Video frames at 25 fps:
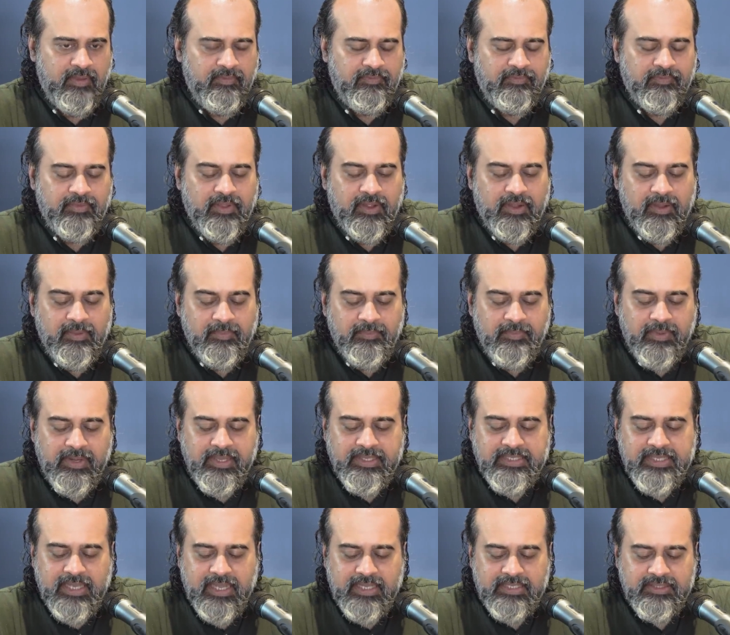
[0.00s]
If the
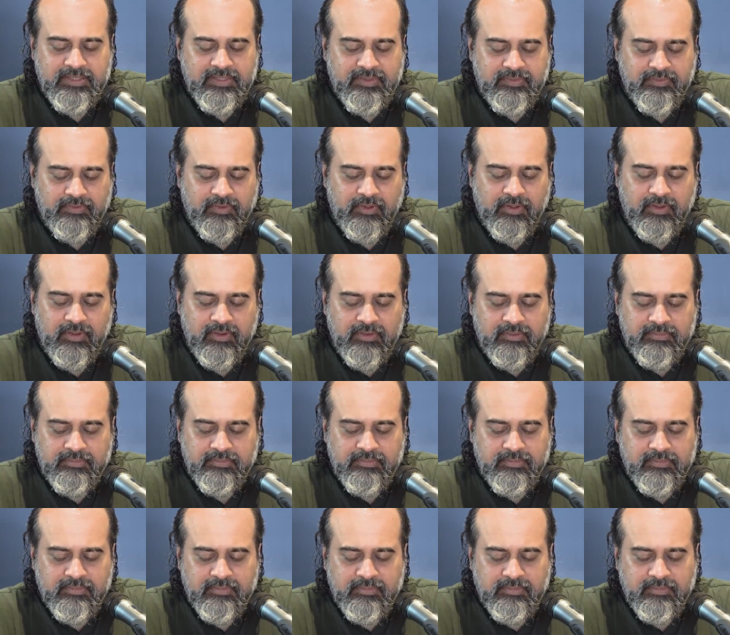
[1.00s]
companies ask for
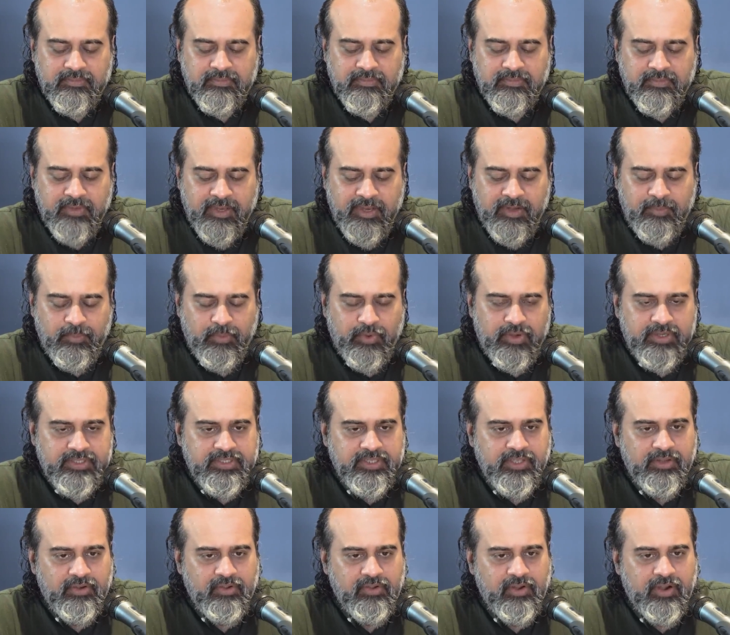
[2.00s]

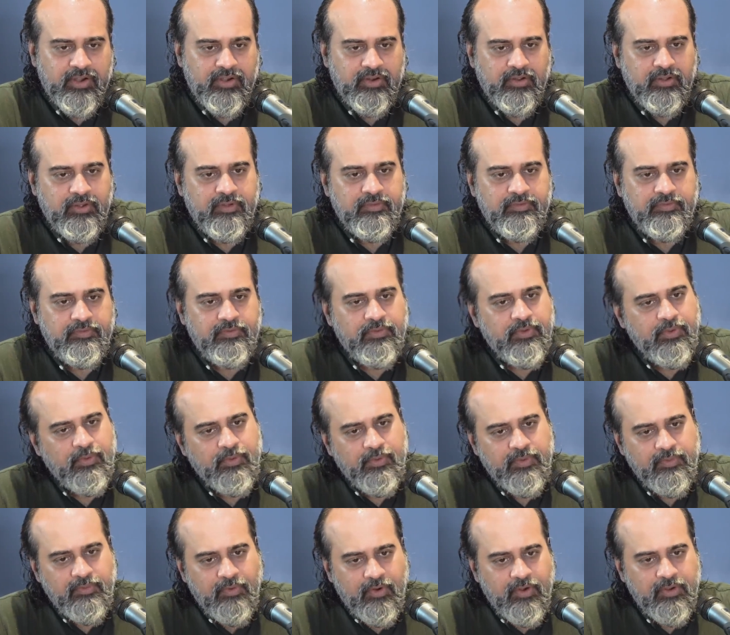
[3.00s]
8.0 cutoff,
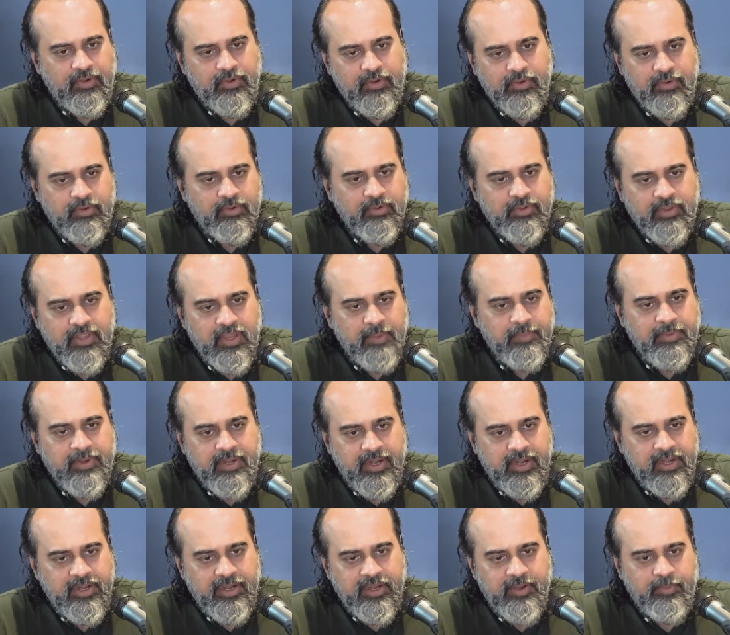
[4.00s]
you would want to
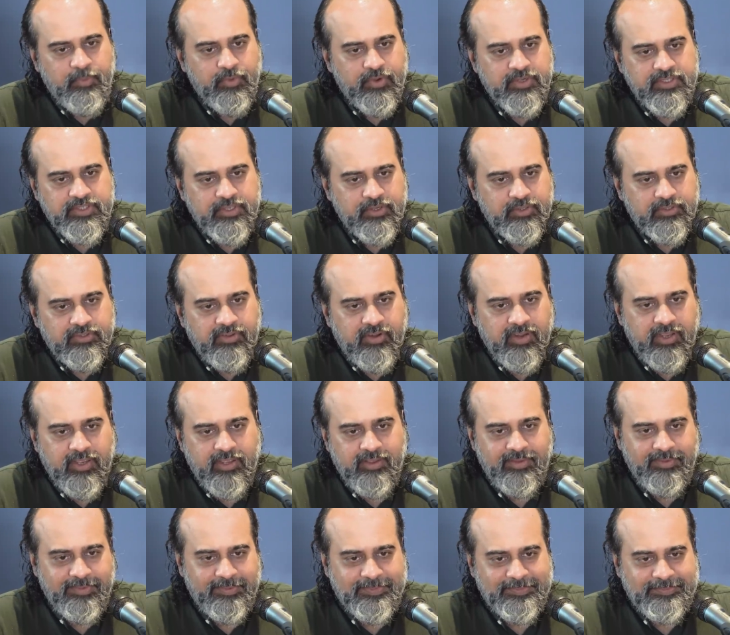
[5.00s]
keep it at
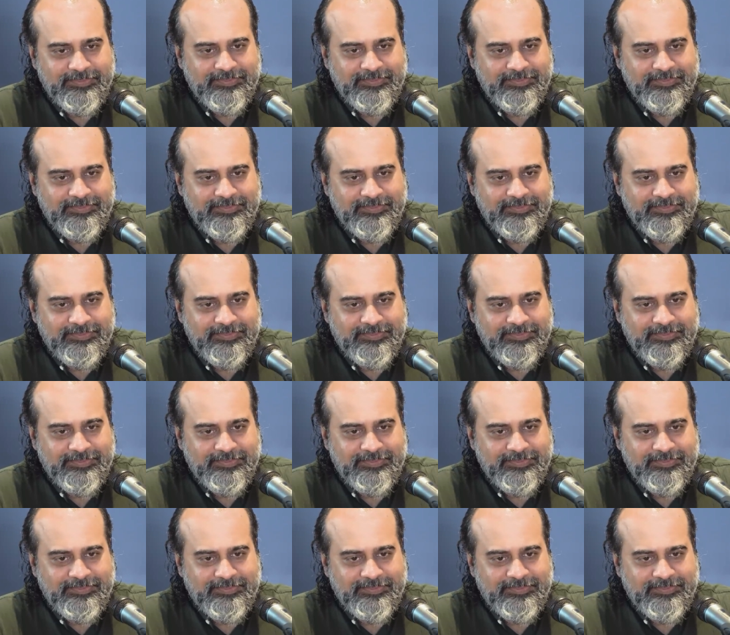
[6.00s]
8.03.